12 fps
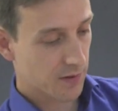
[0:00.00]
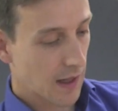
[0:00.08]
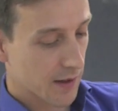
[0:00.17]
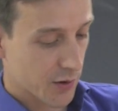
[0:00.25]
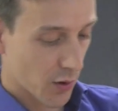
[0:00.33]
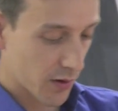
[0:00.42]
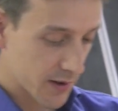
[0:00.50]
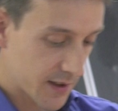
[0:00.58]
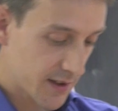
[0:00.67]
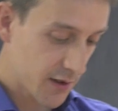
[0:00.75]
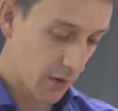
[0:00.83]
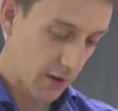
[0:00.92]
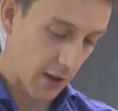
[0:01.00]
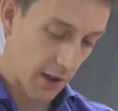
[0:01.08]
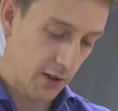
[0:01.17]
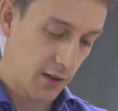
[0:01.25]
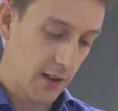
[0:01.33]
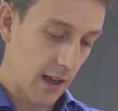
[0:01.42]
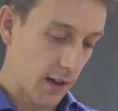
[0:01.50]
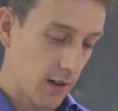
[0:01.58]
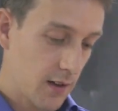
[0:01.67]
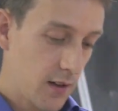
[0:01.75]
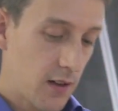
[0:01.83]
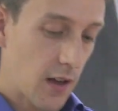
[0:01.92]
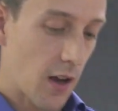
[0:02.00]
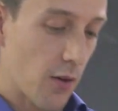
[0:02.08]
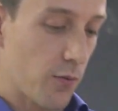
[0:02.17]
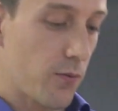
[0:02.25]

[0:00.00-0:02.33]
flat torus is the one that I could get uh,